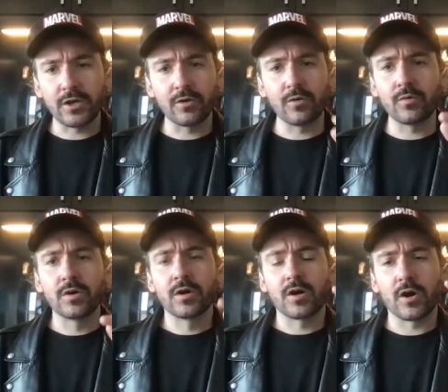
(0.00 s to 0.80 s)

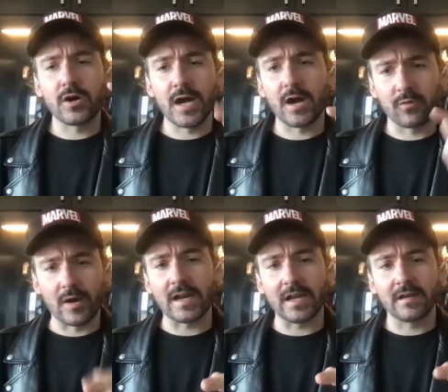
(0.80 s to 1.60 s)
You are not
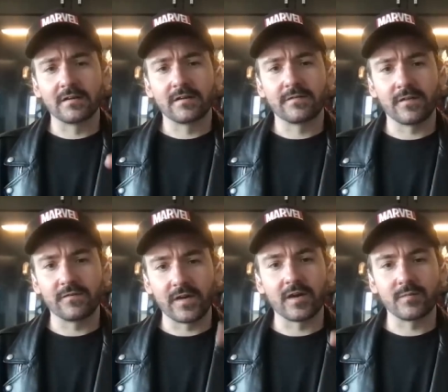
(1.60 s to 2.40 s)
ready for
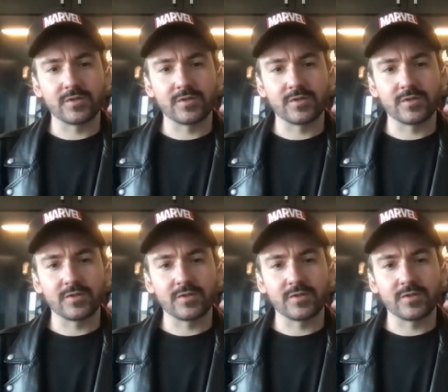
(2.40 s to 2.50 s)
Venom